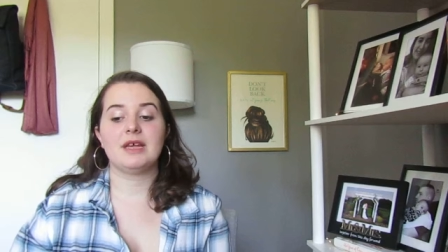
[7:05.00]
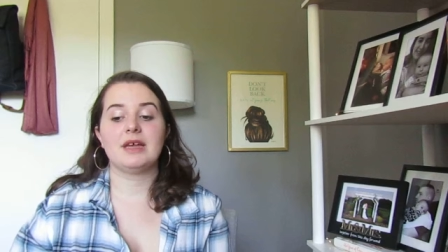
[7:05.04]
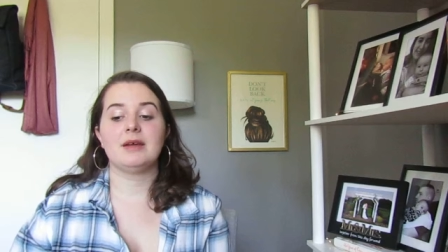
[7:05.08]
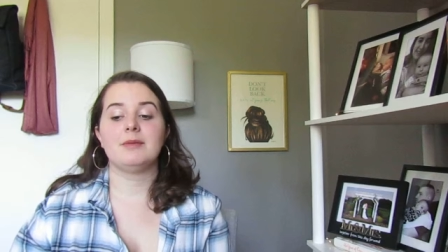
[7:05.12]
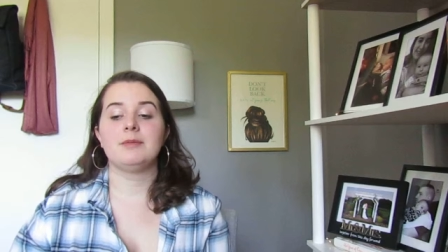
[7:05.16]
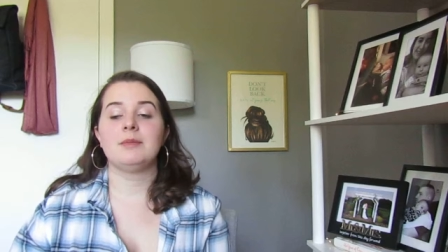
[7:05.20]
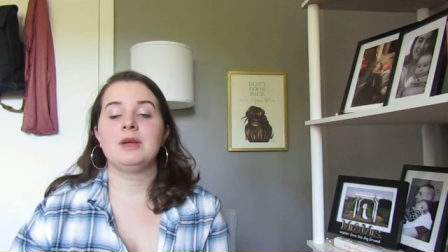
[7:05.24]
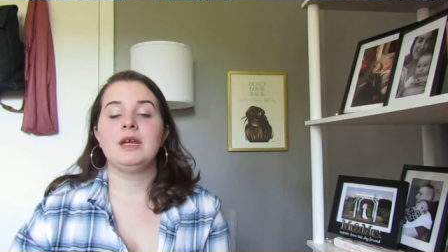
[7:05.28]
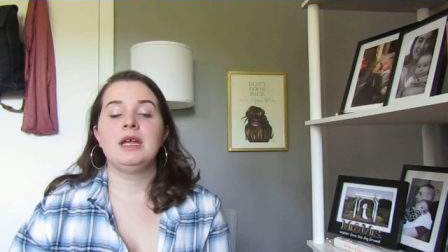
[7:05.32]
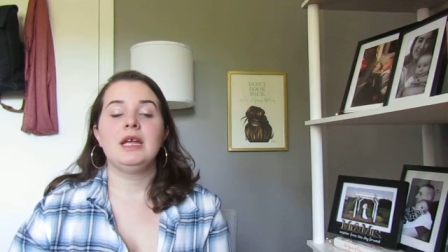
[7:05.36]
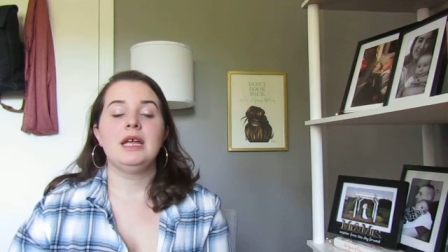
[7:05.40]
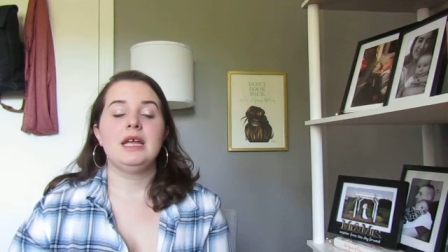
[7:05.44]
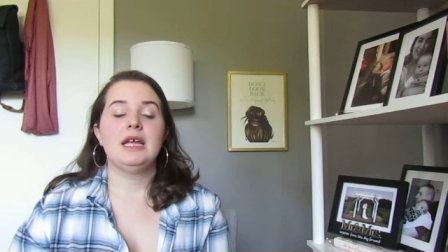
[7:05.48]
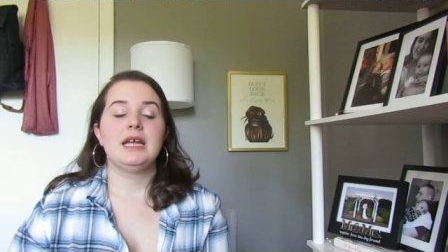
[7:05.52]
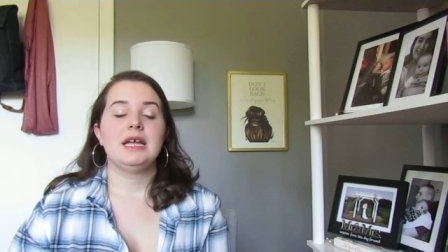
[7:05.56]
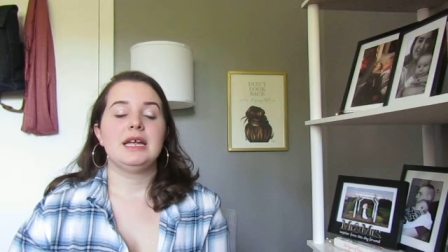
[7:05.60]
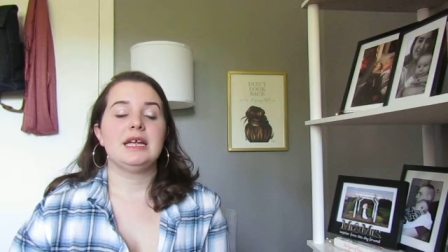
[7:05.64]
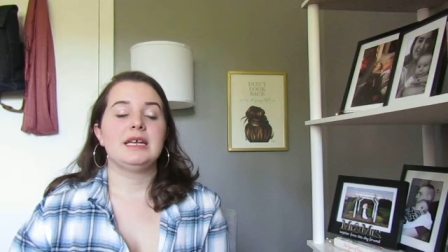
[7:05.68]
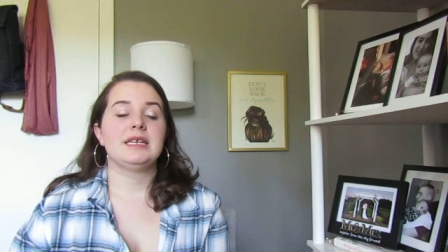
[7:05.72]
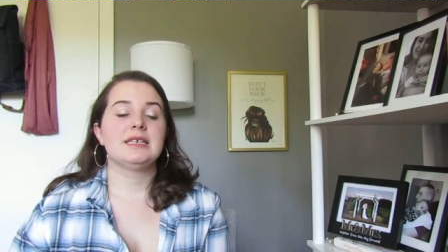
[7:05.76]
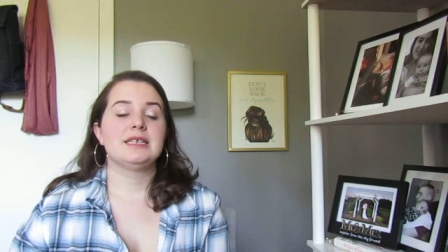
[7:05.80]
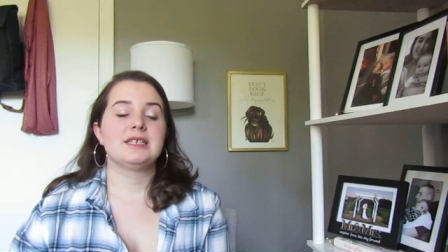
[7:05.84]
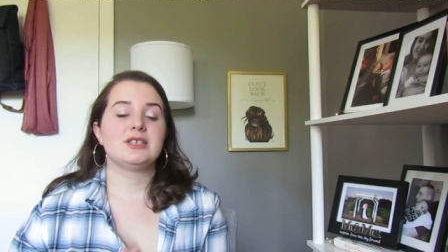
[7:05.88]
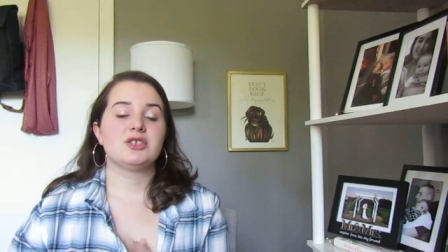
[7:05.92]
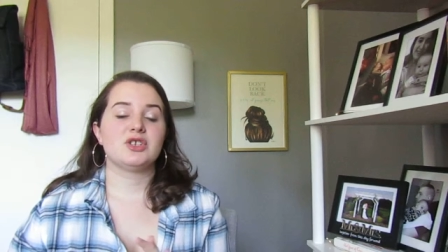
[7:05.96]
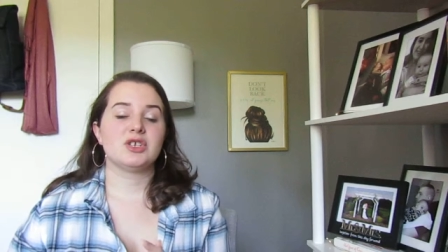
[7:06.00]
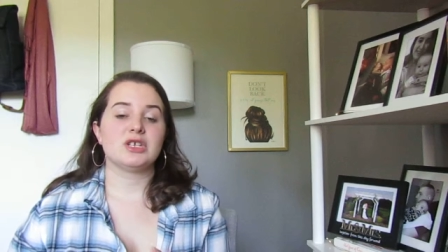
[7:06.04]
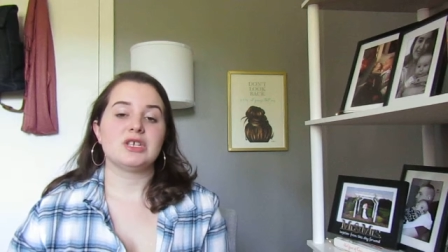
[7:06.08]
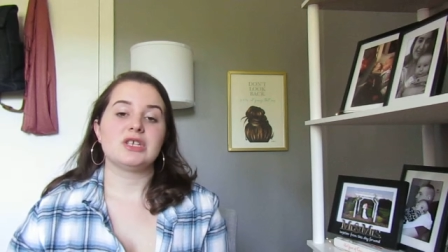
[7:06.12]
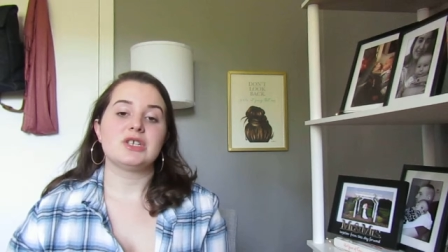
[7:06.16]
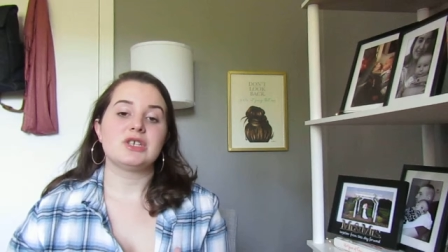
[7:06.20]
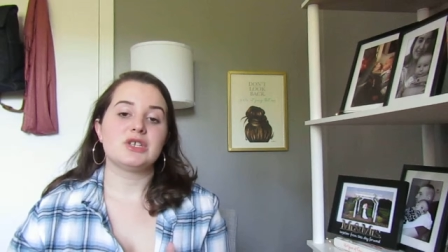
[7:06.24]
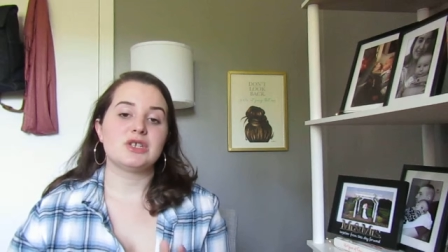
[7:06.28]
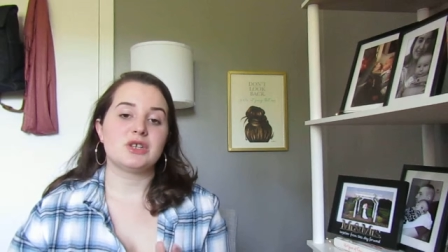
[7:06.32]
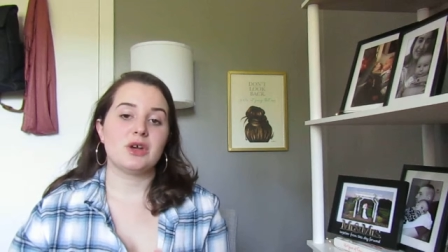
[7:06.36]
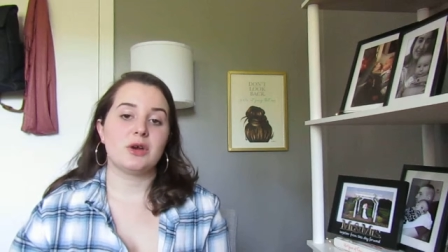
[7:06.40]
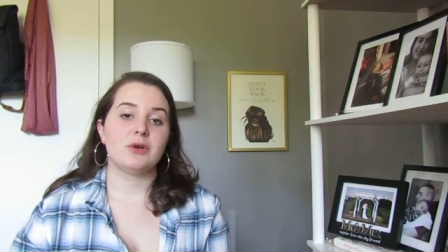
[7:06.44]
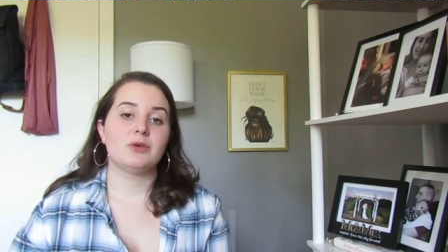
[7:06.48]
them is
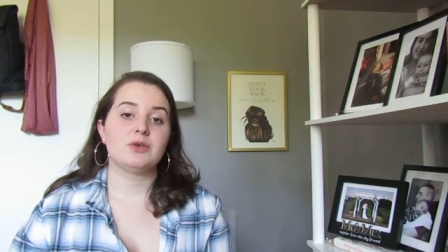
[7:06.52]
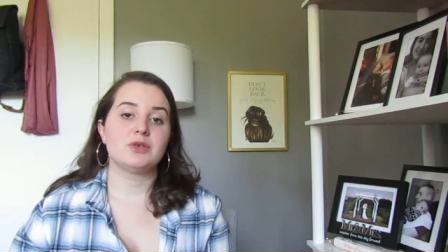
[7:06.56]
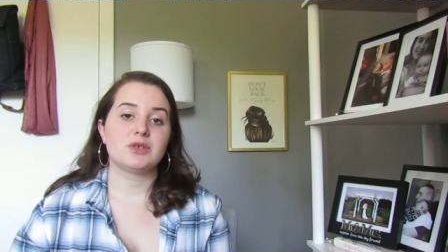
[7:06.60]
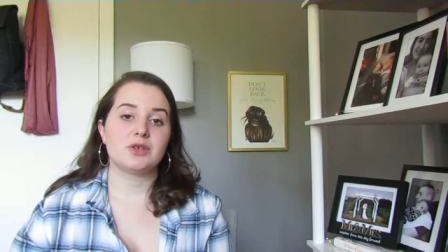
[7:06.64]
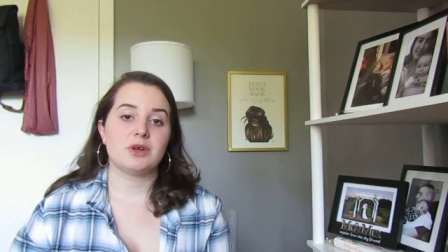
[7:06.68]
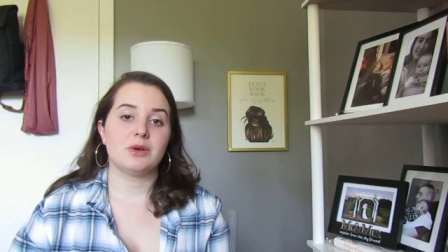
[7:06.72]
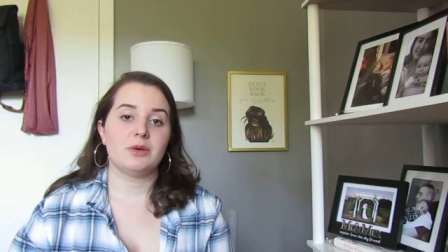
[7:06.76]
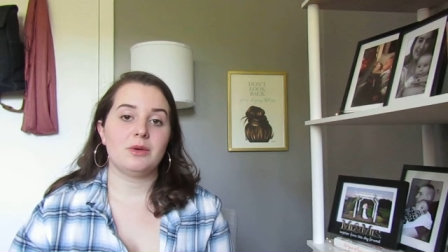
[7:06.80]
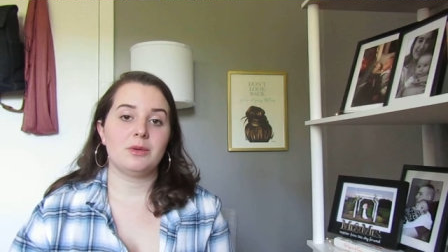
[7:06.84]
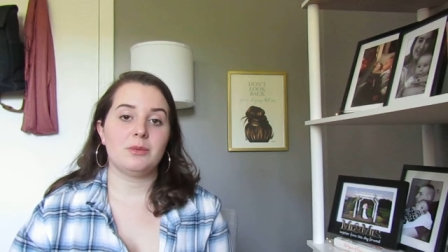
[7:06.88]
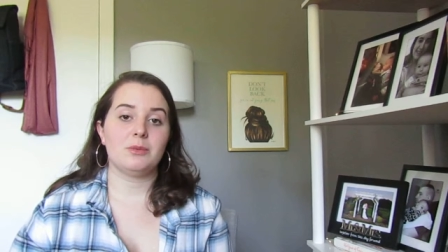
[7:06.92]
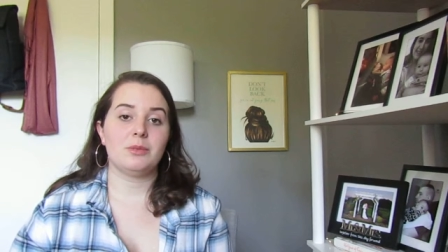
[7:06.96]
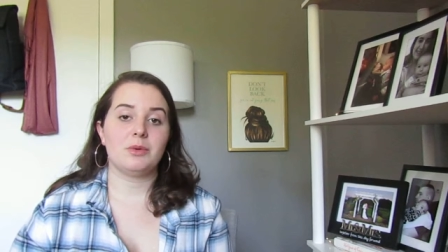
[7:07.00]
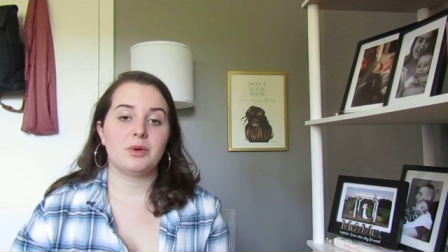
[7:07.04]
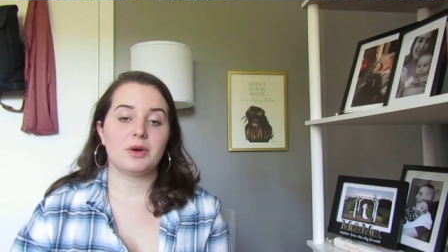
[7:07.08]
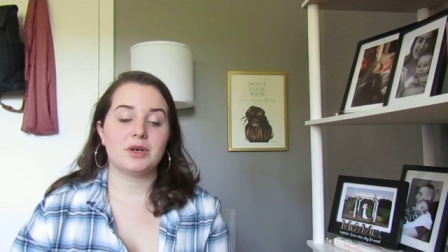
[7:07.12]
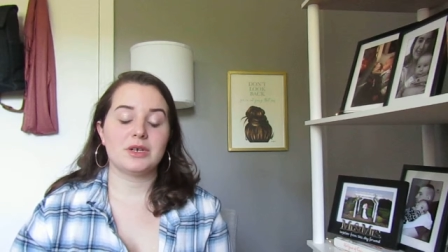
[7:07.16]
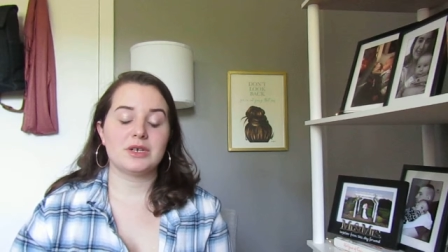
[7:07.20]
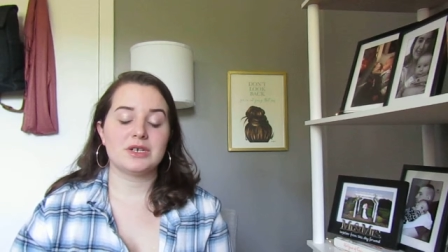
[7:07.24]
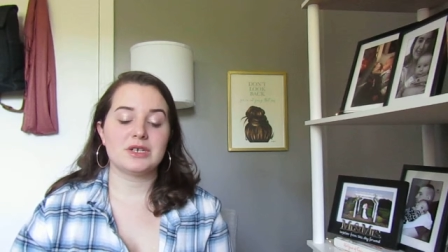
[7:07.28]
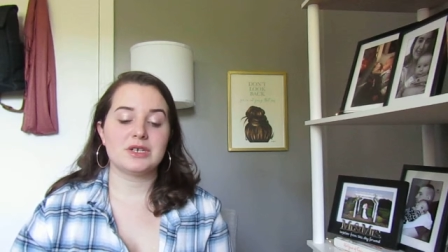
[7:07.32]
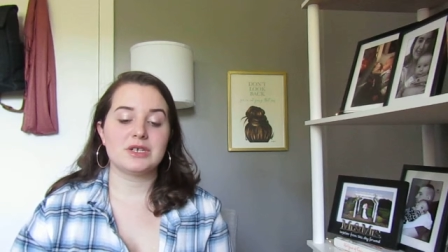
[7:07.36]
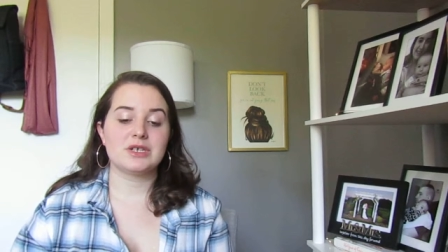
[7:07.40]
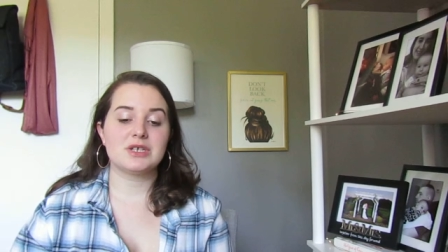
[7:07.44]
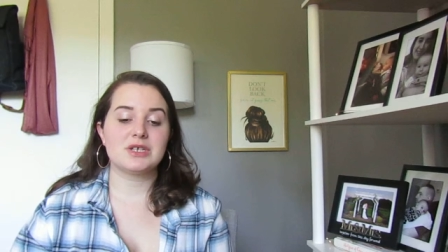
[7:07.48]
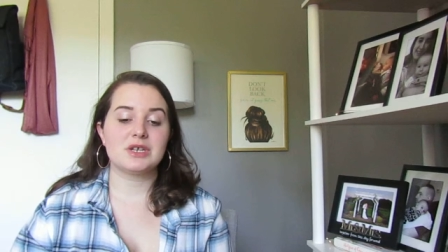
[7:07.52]
just so, so important.